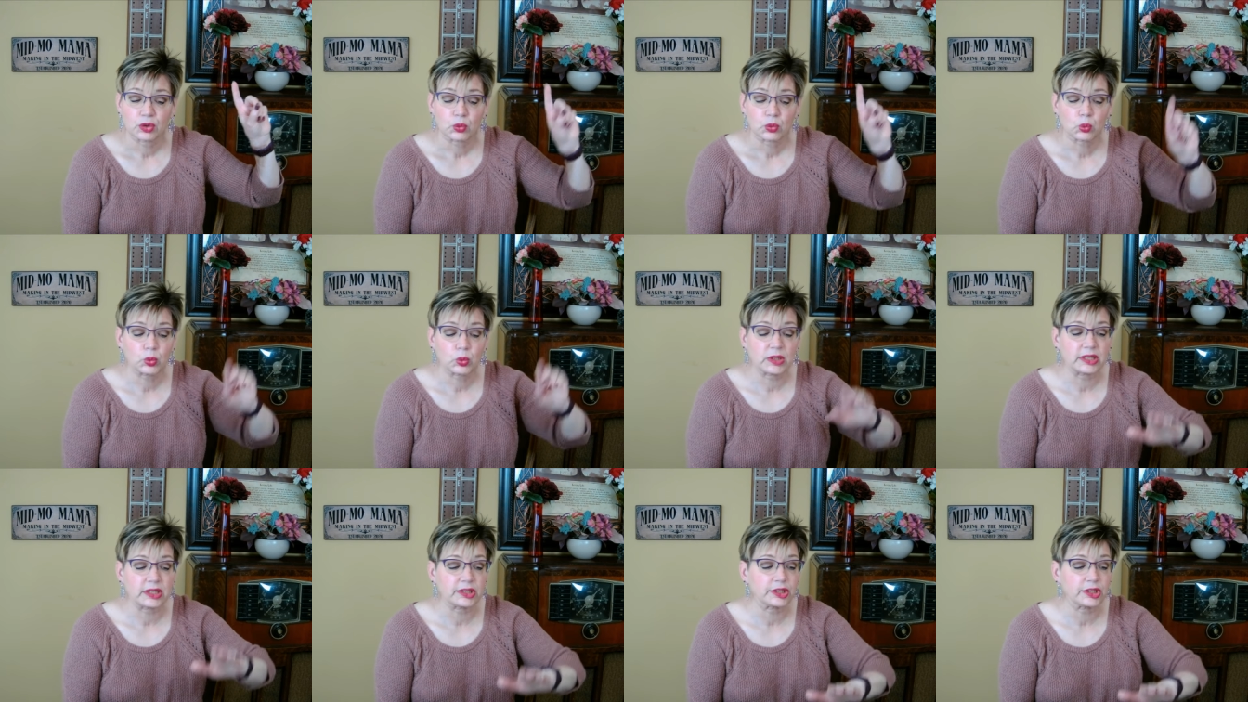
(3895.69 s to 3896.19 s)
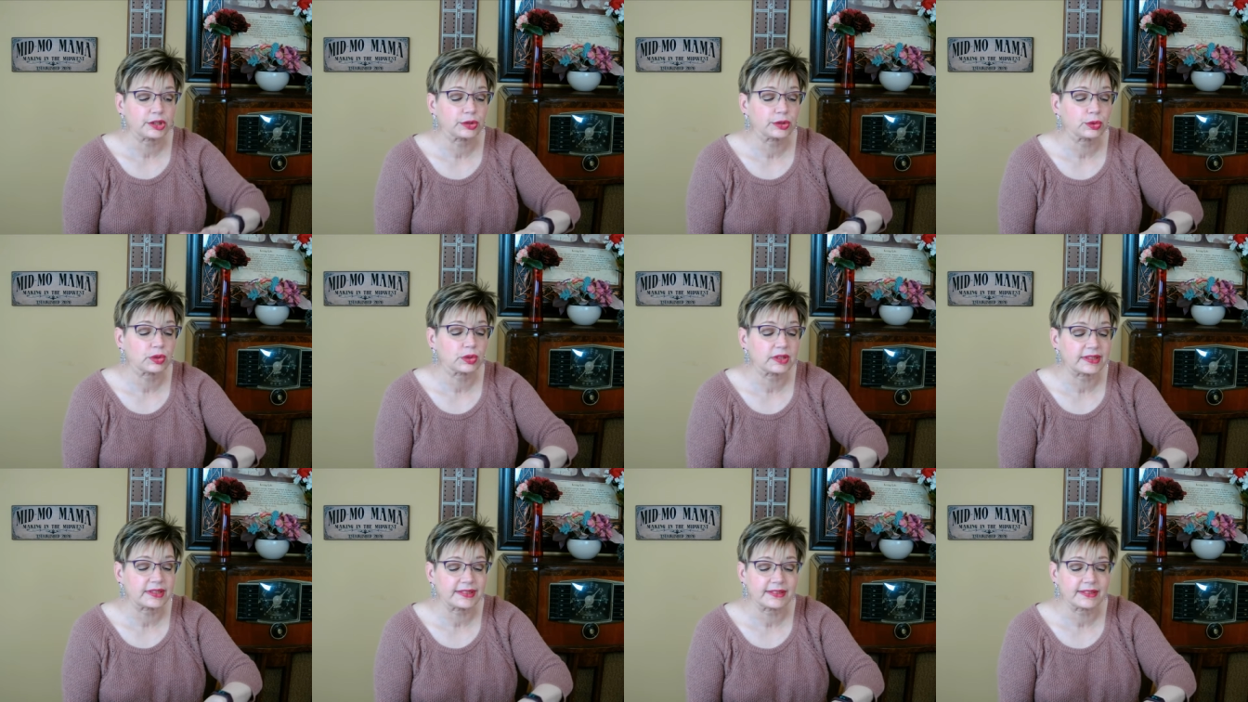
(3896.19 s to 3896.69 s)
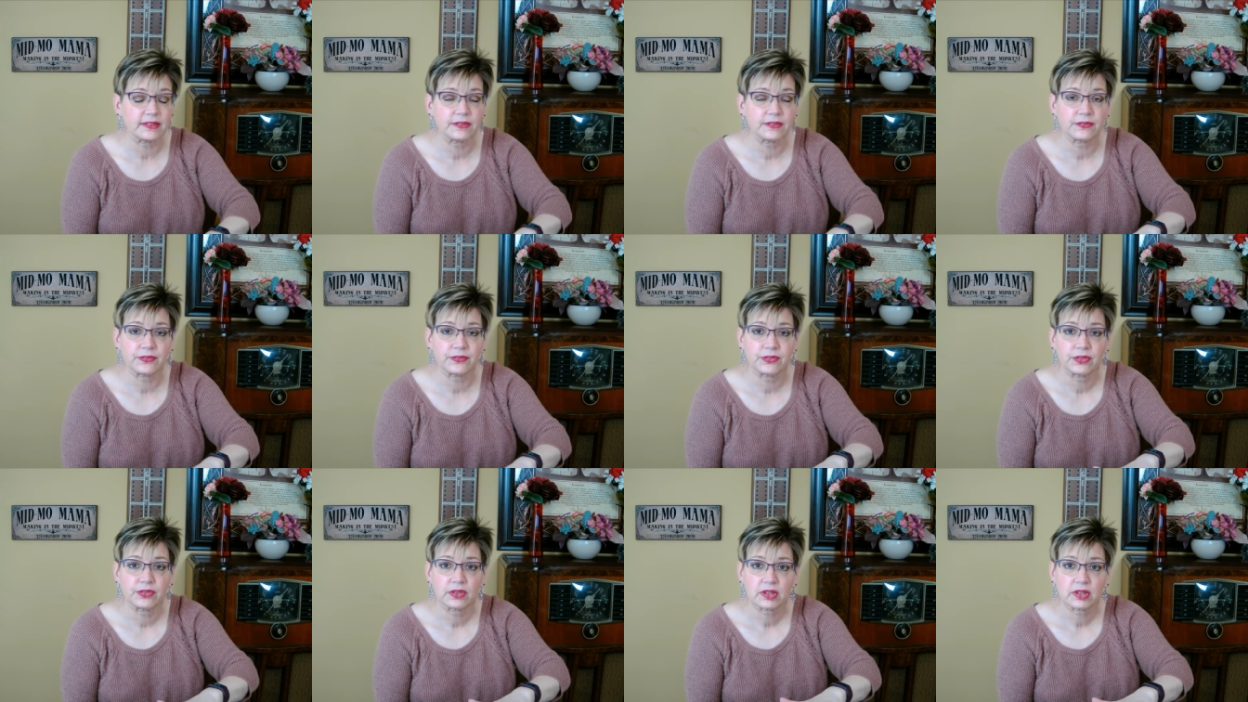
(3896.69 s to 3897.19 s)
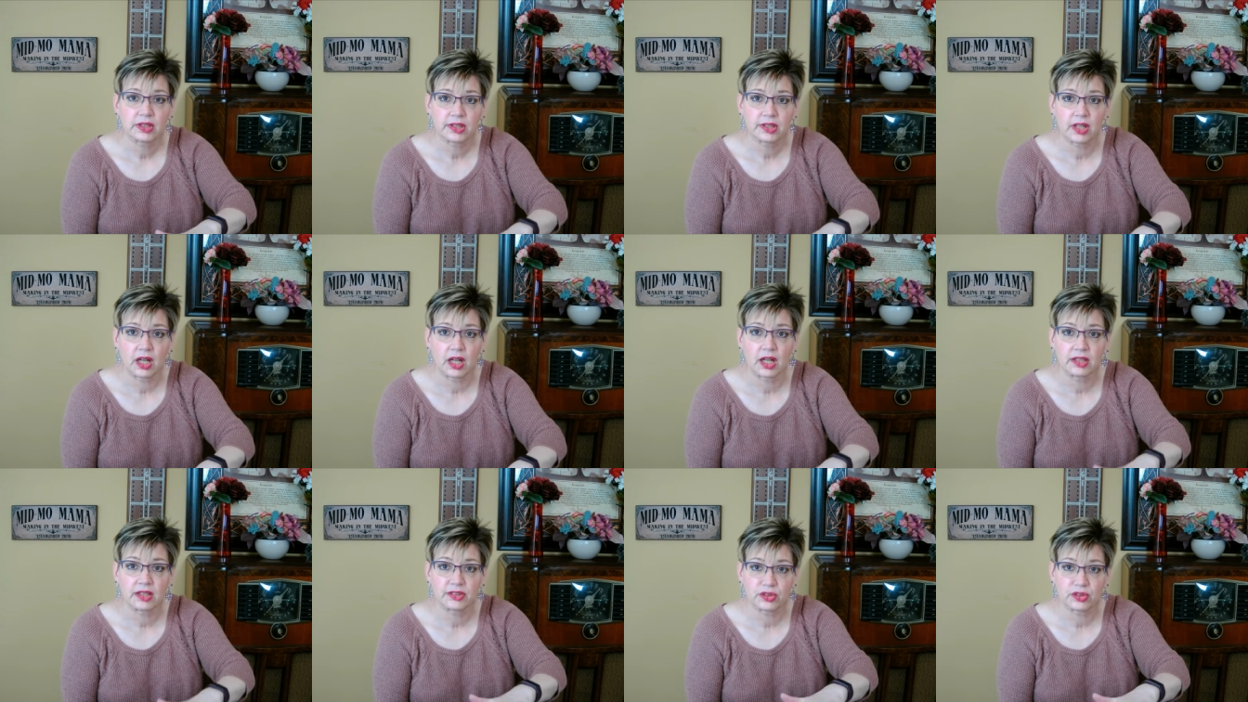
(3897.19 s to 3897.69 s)
when you live
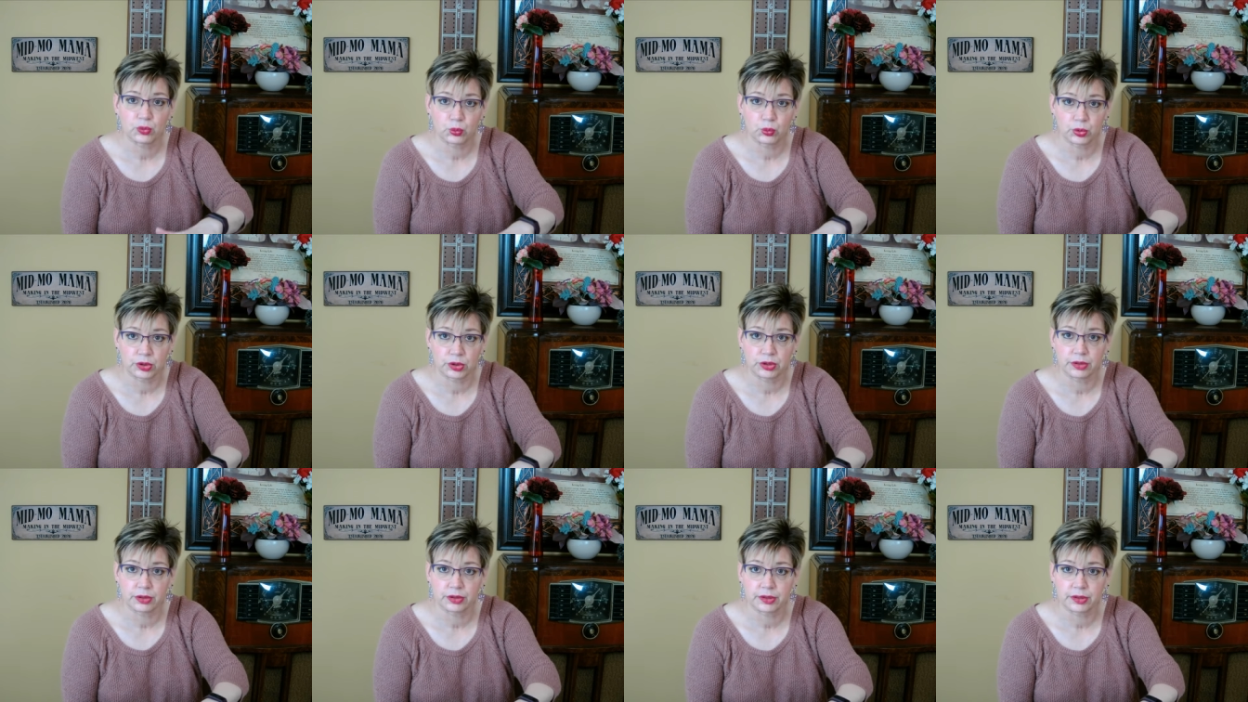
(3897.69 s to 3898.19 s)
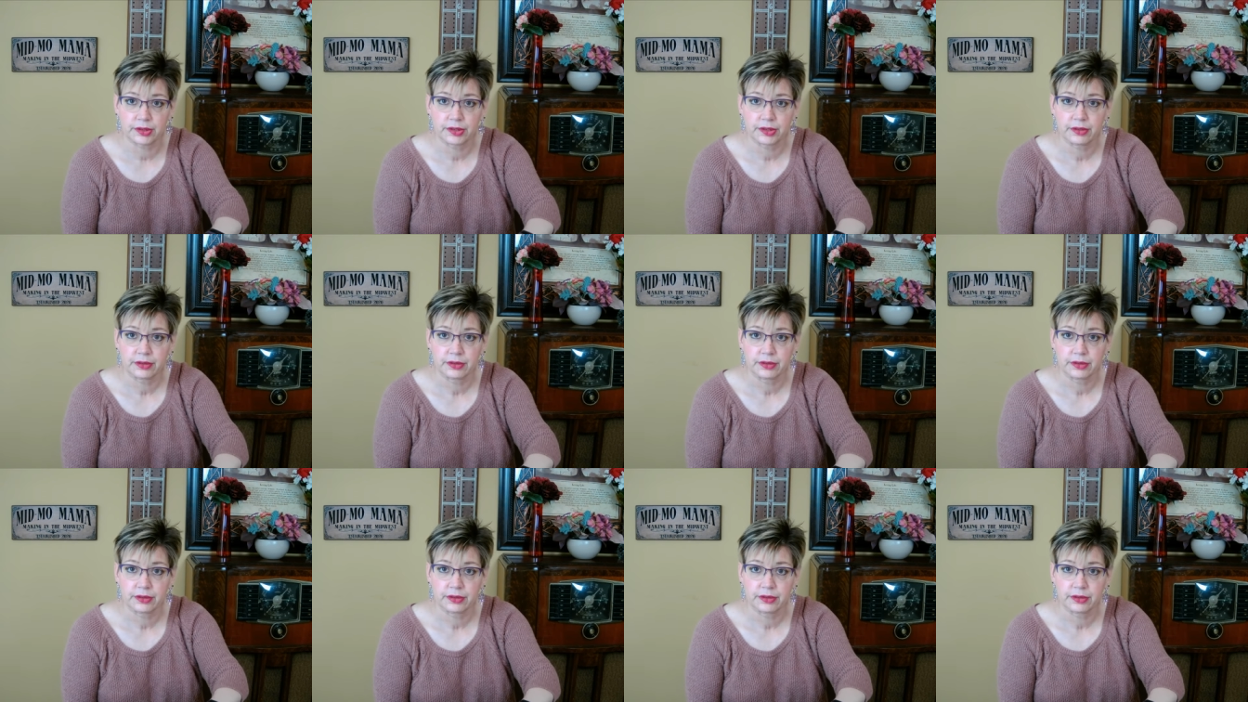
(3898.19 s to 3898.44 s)
God's Word.